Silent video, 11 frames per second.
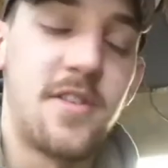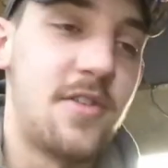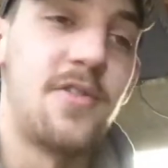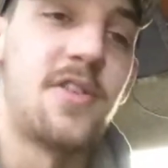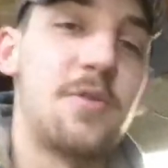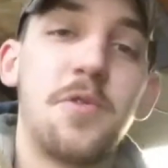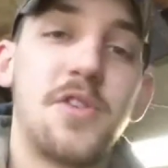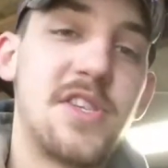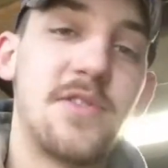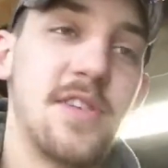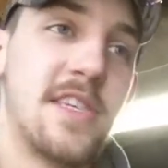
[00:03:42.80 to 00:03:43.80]
It was the
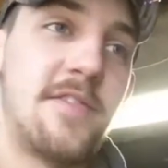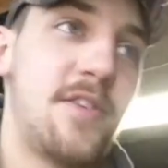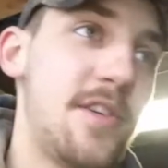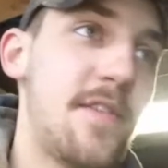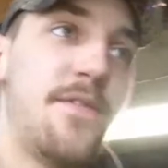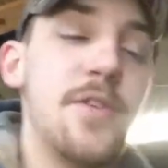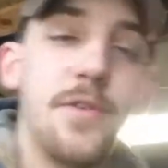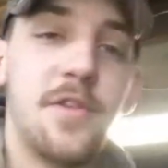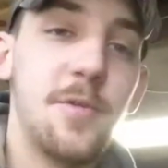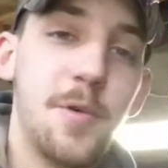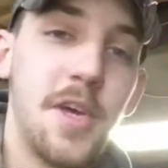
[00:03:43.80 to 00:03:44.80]
worst noise ever. You could feel it
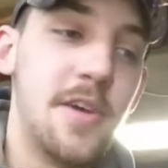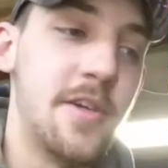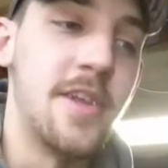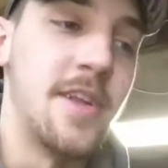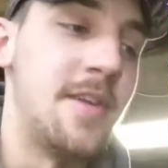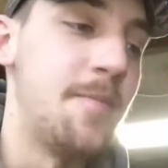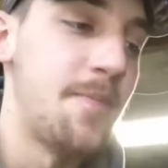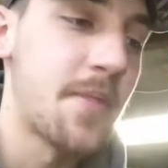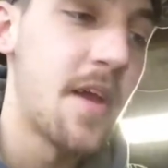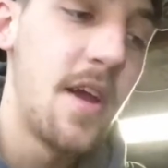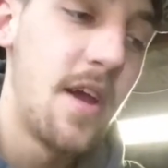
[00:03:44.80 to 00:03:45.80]
in the wheel, and
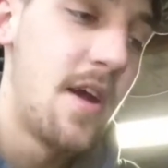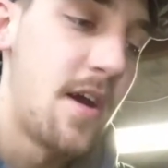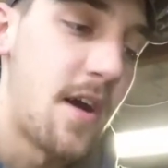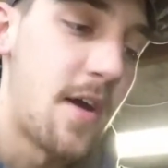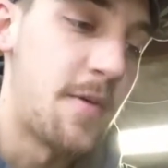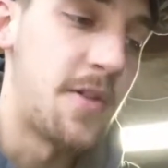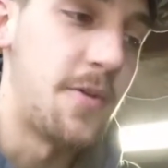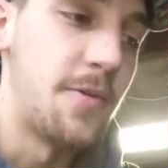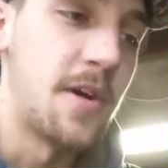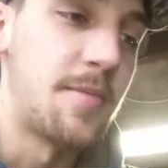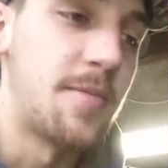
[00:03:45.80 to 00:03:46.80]
I went through
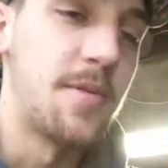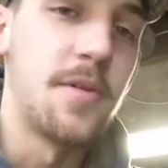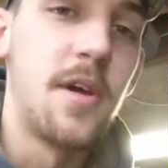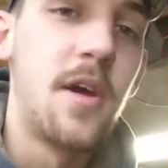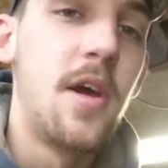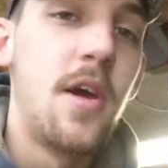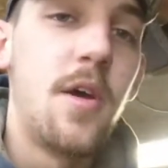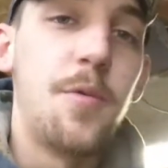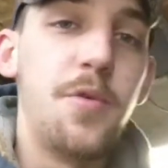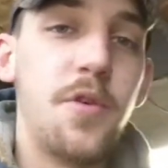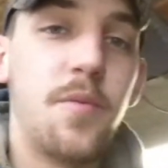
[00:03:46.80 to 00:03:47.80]
a couple
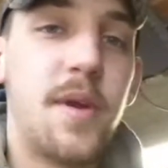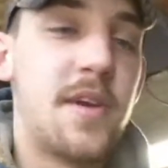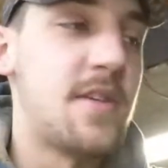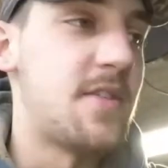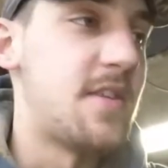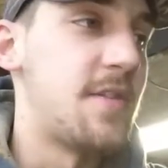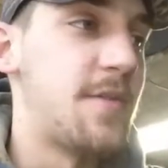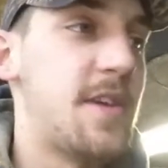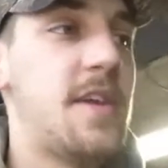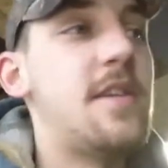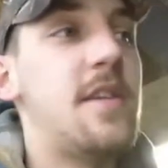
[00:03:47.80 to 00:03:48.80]
wheel bearings that
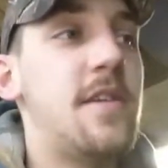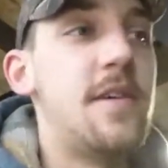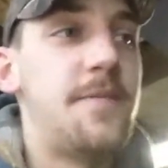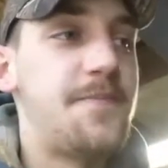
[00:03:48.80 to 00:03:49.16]
way, and then